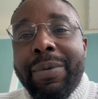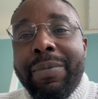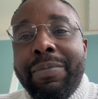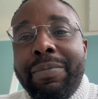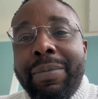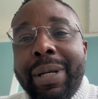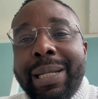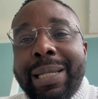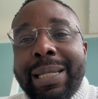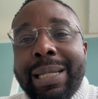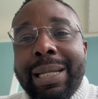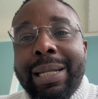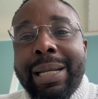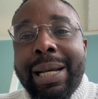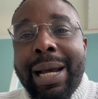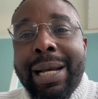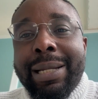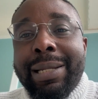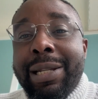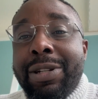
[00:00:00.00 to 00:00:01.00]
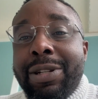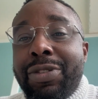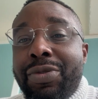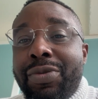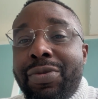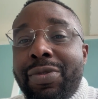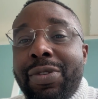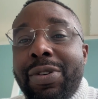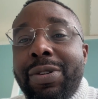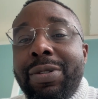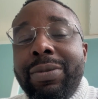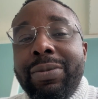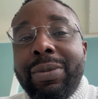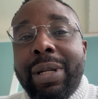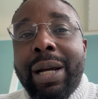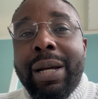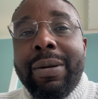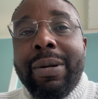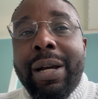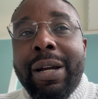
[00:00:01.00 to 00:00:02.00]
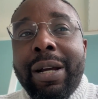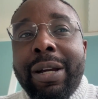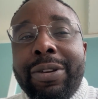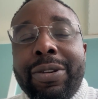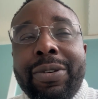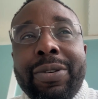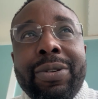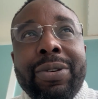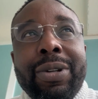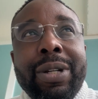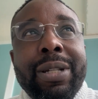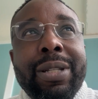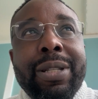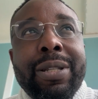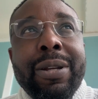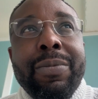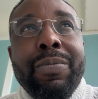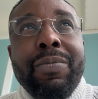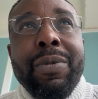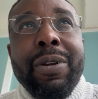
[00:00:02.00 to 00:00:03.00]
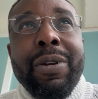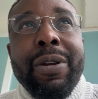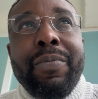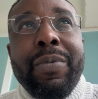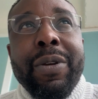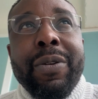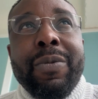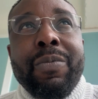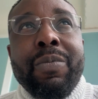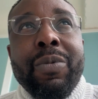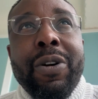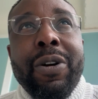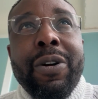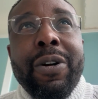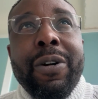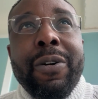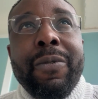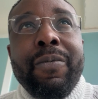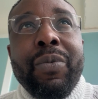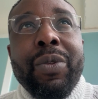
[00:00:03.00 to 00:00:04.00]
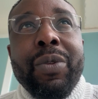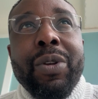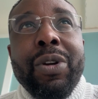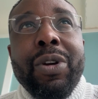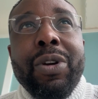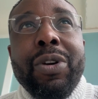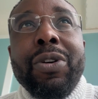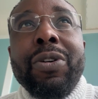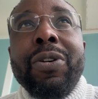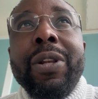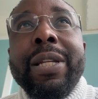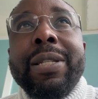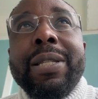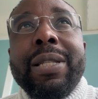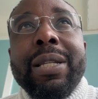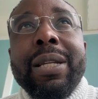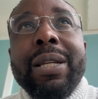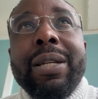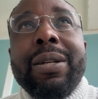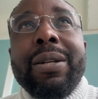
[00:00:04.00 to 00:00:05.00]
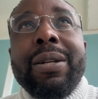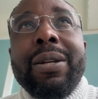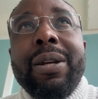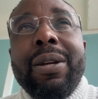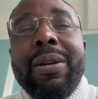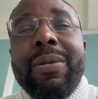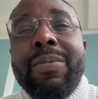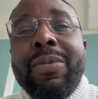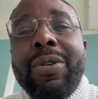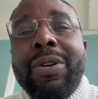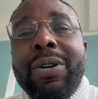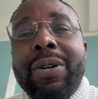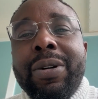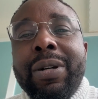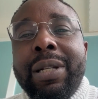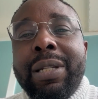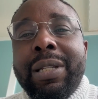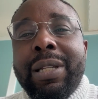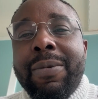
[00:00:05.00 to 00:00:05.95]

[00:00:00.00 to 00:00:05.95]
Medicine has its role. I know it's a bit more holistic, but in